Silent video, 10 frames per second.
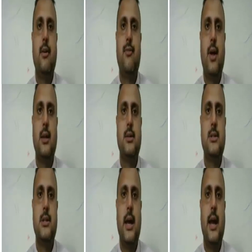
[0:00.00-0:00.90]
France
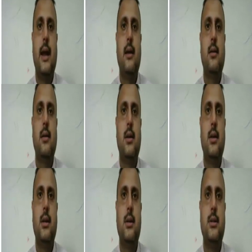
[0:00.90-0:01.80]
and
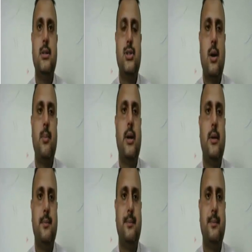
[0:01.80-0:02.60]
Germany.